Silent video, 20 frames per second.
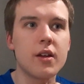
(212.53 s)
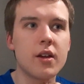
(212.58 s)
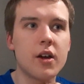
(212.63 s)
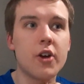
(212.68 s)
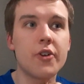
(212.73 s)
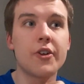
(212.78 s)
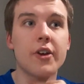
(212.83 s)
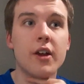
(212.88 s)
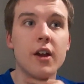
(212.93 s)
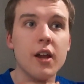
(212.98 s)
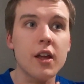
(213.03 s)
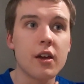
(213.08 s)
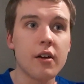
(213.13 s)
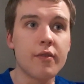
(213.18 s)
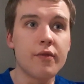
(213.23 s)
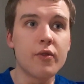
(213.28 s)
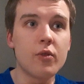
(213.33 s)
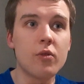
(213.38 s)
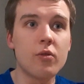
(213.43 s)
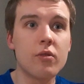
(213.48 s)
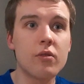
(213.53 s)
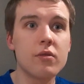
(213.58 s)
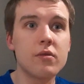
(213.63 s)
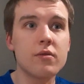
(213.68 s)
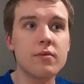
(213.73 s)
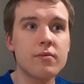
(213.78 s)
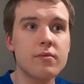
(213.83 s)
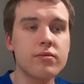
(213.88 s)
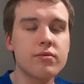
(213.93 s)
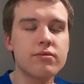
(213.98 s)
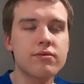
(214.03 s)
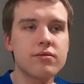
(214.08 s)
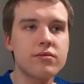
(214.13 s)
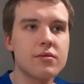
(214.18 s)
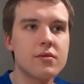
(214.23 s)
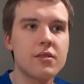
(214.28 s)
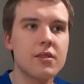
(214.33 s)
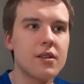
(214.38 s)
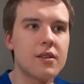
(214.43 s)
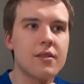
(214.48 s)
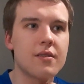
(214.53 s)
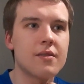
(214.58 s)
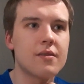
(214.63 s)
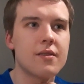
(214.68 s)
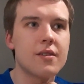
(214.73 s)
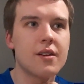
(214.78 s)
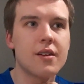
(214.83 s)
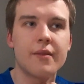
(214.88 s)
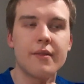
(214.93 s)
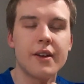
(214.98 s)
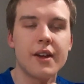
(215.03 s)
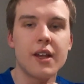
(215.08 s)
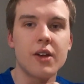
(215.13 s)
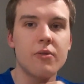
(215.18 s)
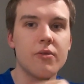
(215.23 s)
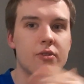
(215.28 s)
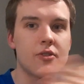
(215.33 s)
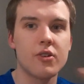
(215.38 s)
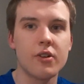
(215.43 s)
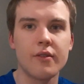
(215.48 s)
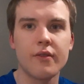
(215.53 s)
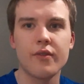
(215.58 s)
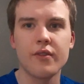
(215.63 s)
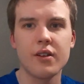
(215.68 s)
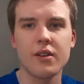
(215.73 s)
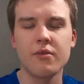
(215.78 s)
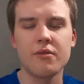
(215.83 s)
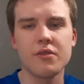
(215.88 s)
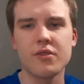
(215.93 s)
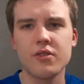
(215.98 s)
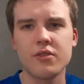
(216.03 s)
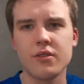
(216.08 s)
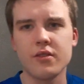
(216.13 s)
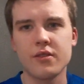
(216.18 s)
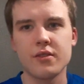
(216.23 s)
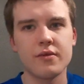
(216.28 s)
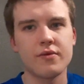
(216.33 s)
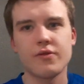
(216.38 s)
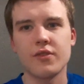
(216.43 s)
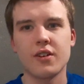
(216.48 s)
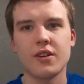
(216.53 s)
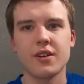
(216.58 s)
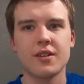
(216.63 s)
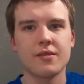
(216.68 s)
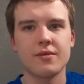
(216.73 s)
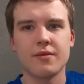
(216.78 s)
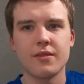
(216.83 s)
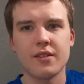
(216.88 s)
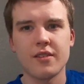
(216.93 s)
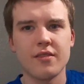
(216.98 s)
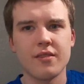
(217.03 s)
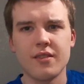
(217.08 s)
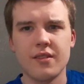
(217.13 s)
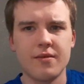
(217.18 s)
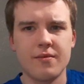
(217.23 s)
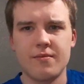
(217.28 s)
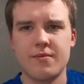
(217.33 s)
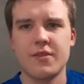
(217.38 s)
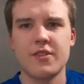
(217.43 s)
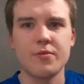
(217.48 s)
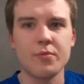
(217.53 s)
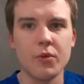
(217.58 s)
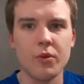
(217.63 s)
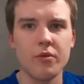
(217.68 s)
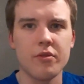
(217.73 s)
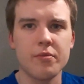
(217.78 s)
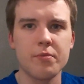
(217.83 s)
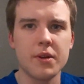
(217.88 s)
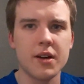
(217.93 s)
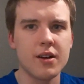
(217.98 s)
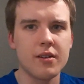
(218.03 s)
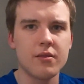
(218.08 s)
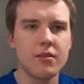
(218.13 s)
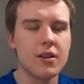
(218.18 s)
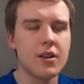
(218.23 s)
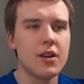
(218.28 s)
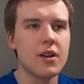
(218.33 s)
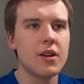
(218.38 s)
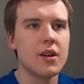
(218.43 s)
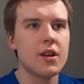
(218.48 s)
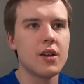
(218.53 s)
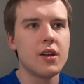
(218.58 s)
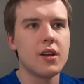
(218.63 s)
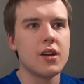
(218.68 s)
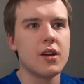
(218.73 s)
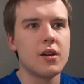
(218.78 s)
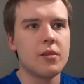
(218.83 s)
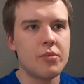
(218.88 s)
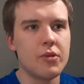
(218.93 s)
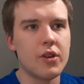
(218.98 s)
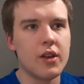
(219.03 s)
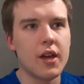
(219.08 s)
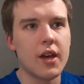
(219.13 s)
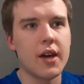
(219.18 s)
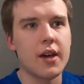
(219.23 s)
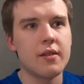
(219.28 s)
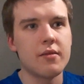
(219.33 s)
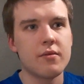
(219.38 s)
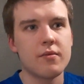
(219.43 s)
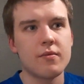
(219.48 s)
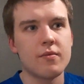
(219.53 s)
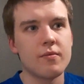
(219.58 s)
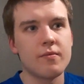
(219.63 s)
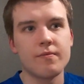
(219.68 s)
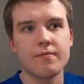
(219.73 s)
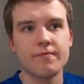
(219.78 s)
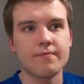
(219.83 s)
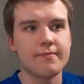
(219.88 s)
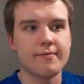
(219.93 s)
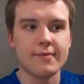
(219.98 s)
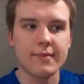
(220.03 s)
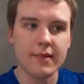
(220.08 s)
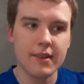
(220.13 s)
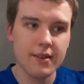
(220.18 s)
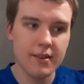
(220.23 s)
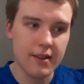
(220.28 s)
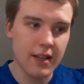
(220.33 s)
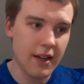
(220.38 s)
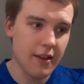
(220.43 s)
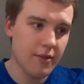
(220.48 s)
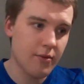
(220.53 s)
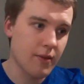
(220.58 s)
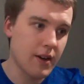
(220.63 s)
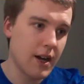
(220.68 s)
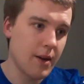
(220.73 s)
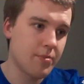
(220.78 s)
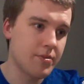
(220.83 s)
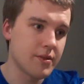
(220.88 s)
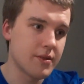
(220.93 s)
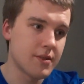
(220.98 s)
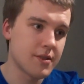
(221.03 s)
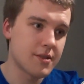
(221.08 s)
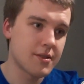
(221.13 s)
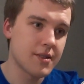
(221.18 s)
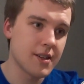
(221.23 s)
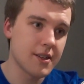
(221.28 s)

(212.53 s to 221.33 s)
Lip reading: Oakley, I thought, I mean, he was good. He was good for like a small spell. But yeah, that's what happens.